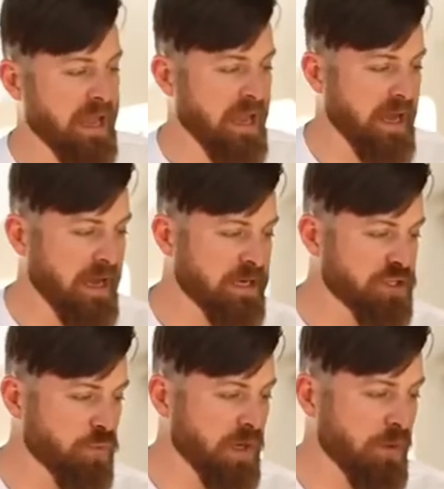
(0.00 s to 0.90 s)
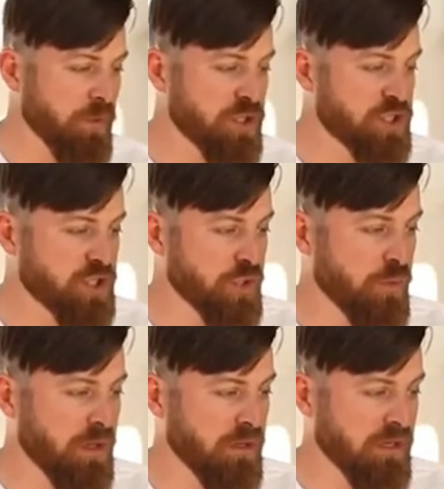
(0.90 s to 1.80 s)
and we would do
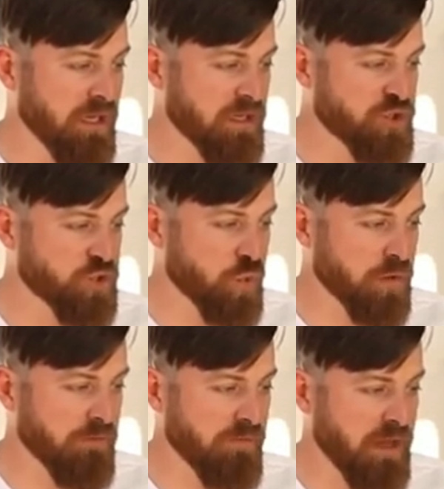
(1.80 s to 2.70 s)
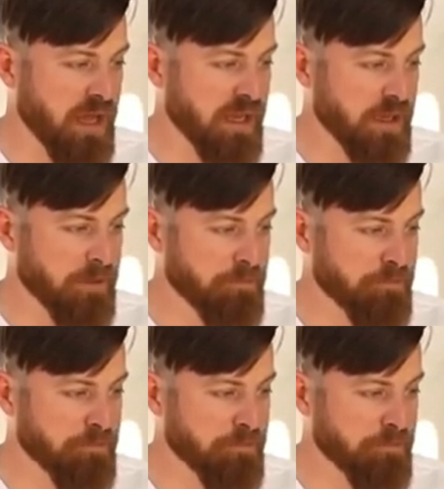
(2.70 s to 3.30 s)
a link sort of like